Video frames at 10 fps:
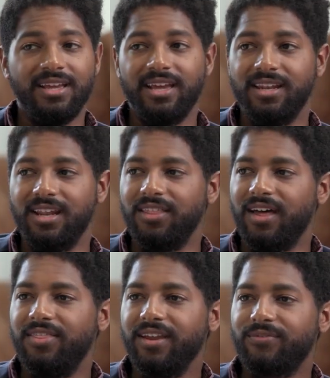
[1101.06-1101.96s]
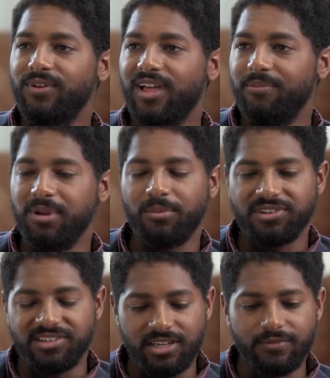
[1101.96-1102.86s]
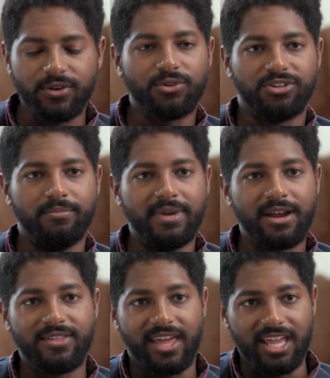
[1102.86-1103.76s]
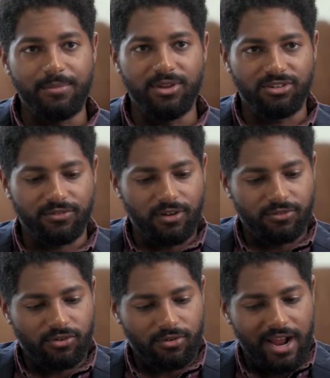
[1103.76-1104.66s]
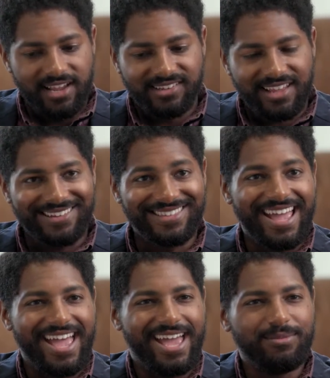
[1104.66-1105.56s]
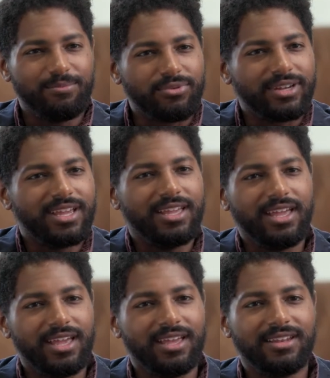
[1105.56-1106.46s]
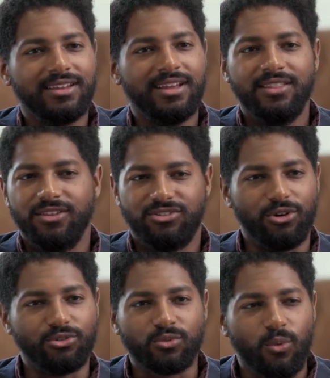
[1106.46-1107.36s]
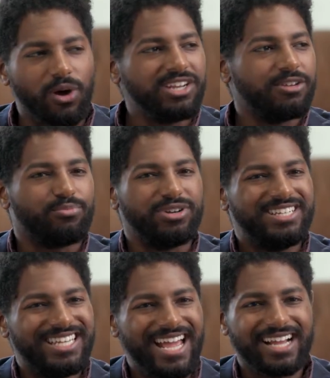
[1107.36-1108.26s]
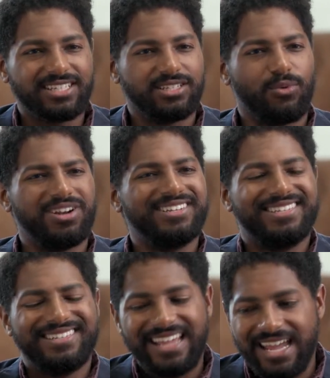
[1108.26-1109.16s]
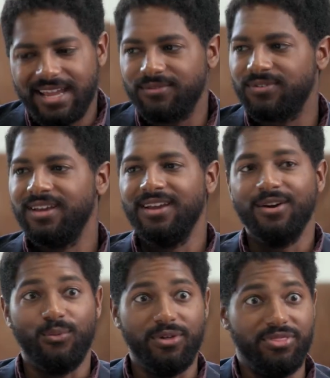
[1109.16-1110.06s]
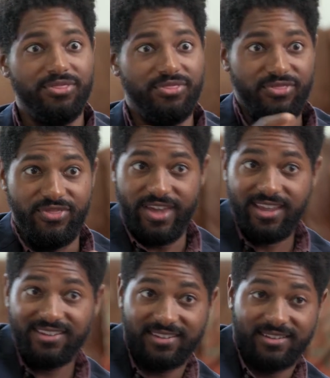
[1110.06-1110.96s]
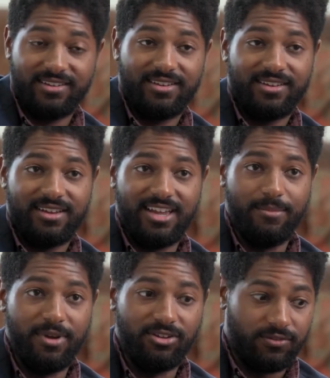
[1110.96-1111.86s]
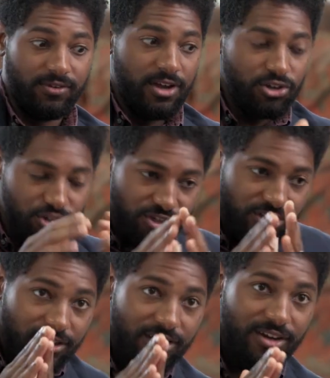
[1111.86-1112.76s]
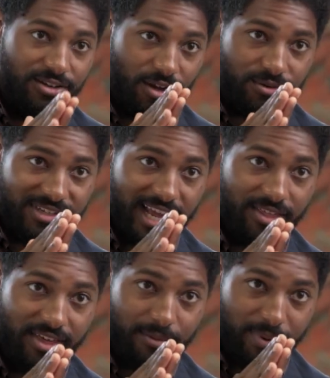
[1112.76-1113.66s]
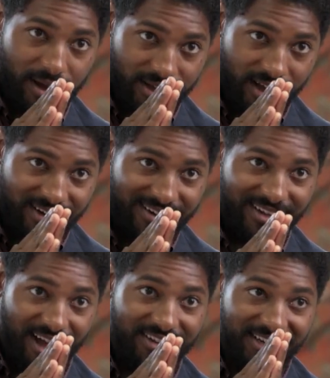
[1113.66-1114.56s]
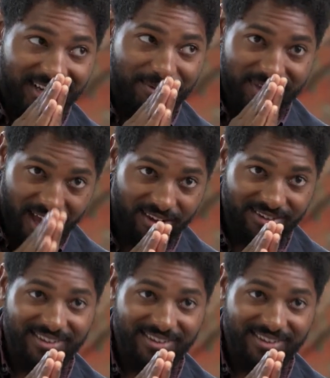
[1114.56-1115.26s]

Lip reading: And I think for a lot of people, it's difficult to marry that image of Christ as the hen, bringing in the children, wanting to protect, wanting to save, with this image of, don't say anything about God. God's going to come get us.